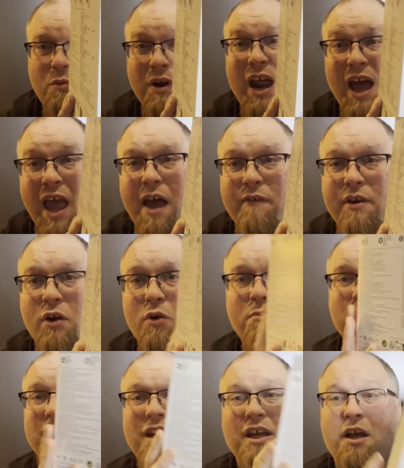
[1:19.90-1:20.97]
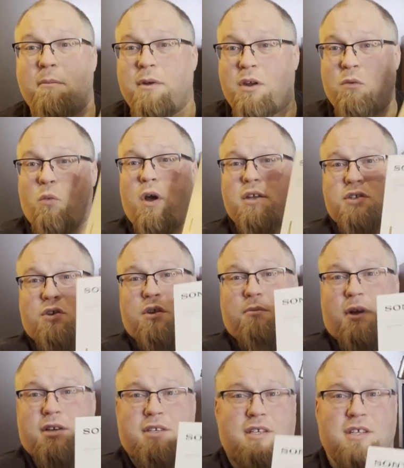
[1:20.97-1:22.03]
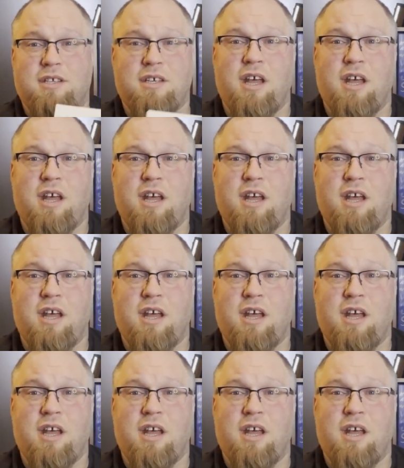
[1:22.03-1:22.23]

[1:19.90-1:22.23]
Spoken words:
one I have at home, didn't come in a white Sony box like this.